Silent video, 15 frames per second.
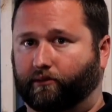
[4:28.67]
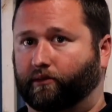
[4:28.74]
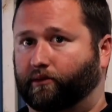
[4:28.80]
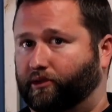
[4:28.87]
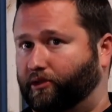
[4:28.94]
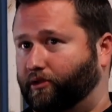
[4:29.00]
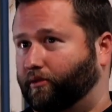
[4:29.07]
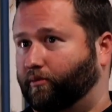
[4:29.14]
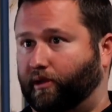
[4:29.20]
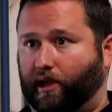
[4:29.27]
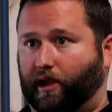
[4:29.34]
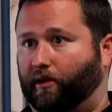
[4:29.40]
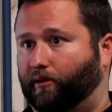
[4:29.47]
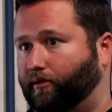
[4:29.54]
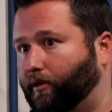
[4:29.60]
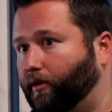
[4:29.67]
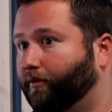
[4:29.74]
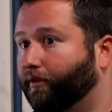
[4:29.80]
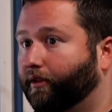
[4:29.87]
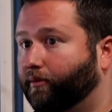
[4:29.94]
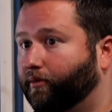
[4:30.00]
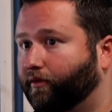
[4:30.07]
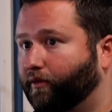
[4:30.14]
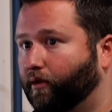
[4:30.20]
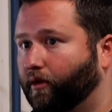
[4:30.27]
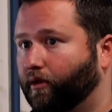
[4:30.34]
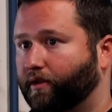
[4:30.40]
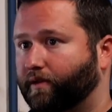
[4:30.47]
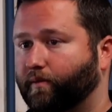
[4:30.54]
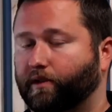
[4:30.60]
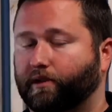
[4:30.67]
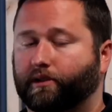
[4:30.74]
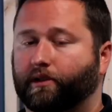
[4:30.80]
It should be out hopefully before Christmas.